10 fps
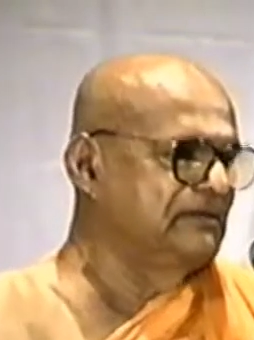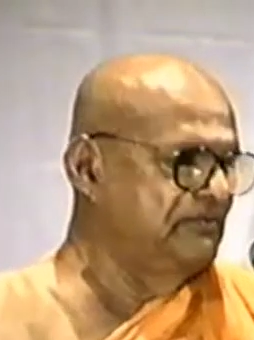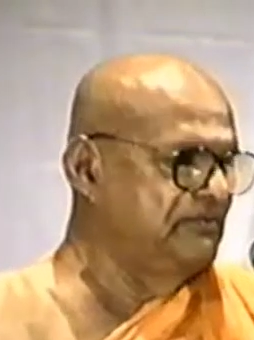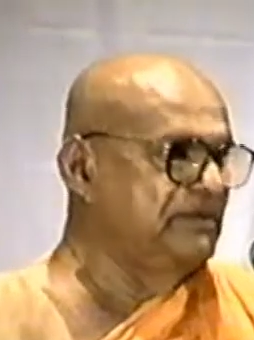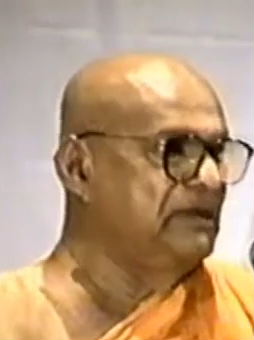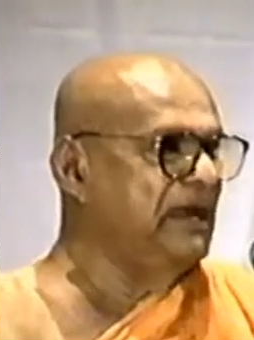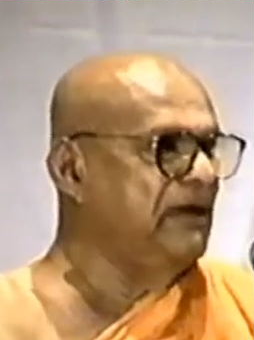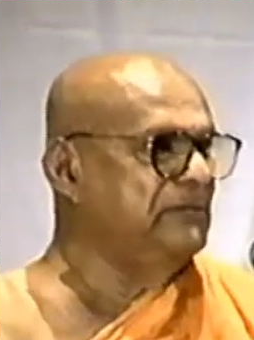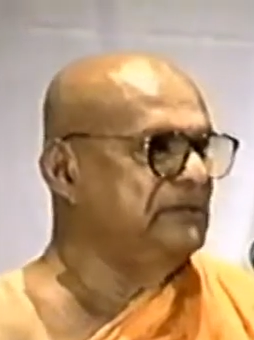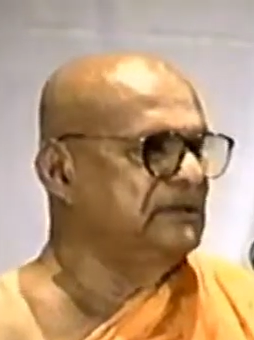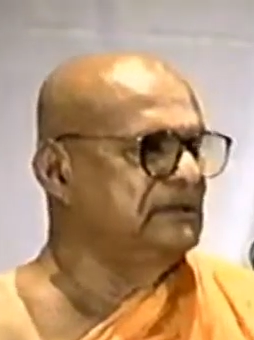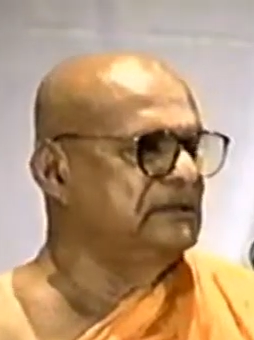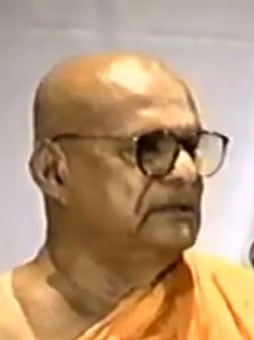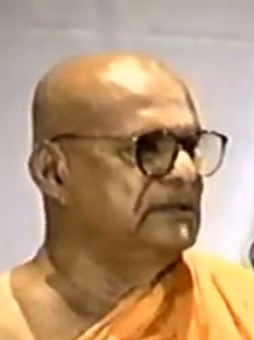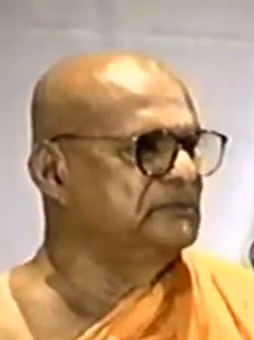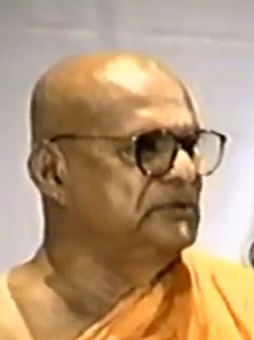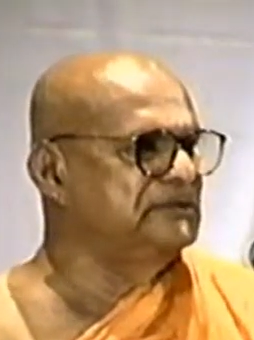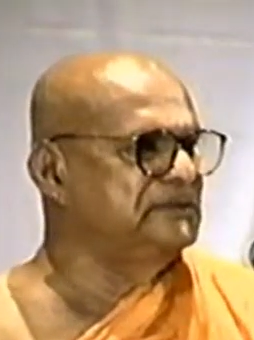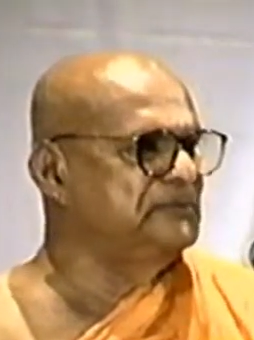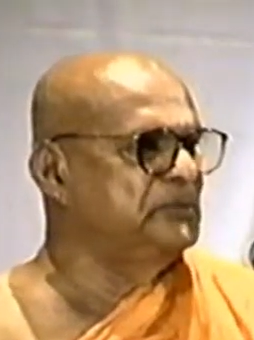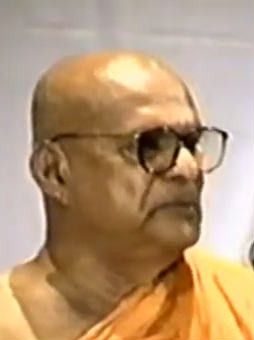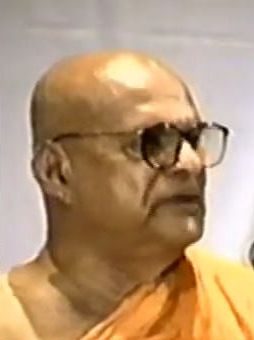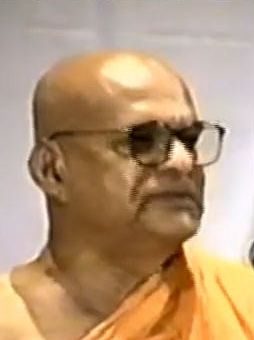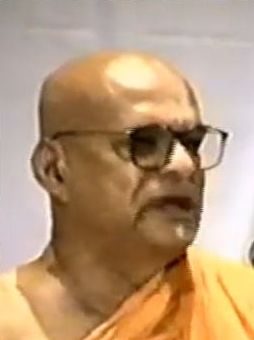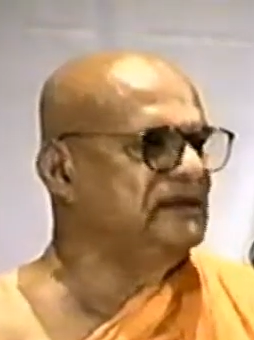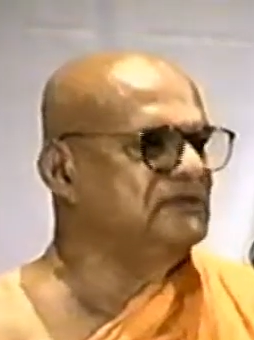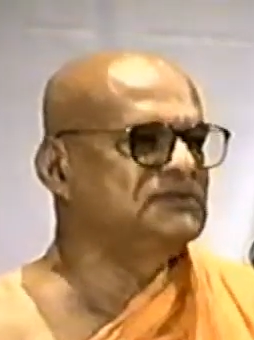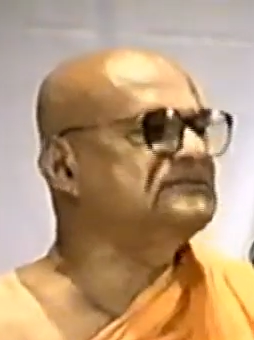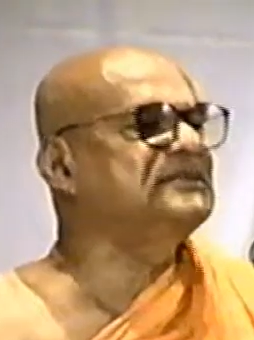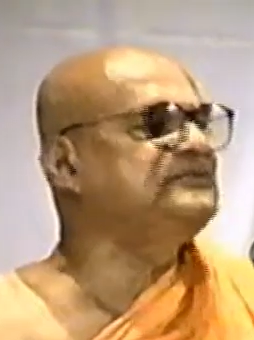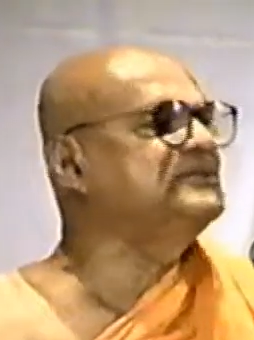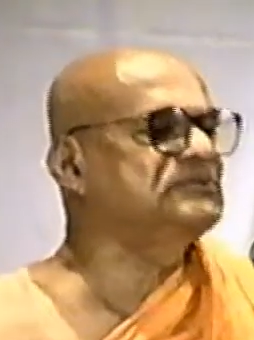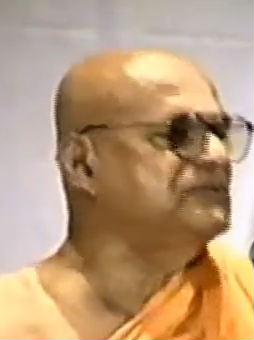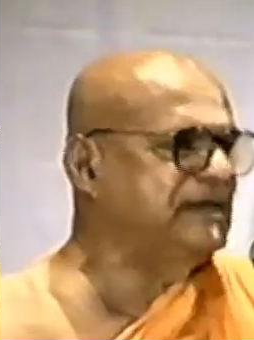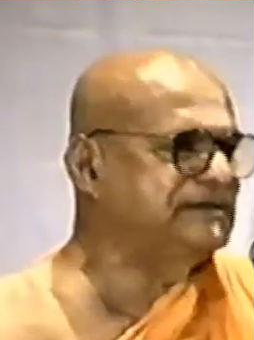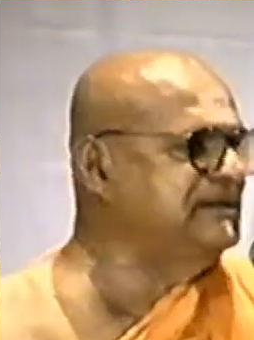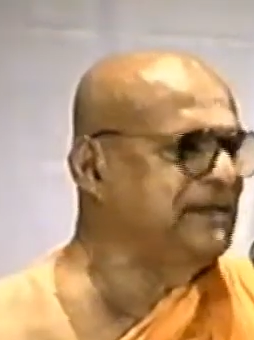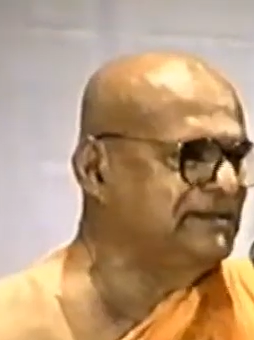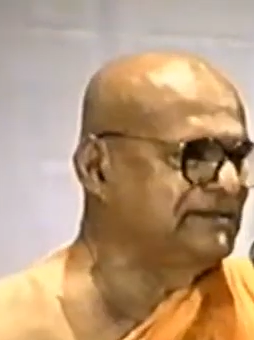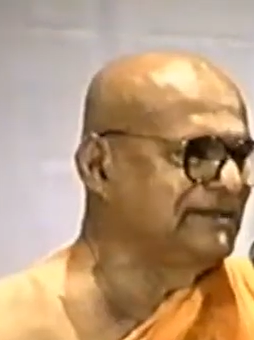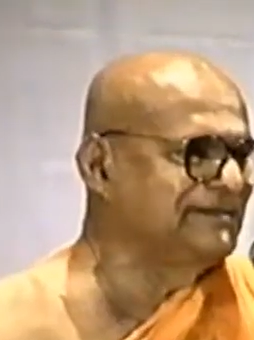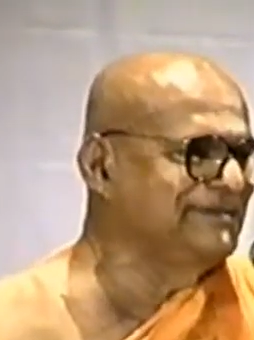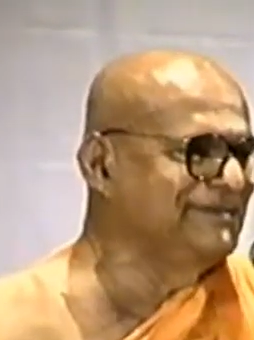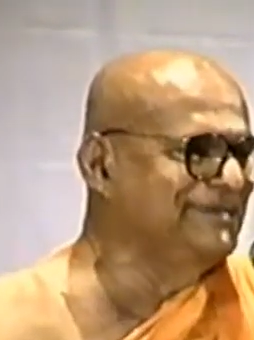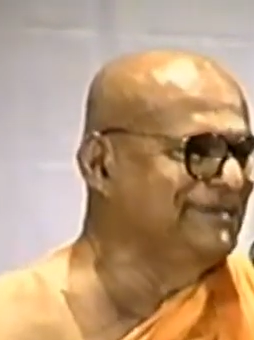We have been learning Buddhism from our childhood, still we could not attain anything.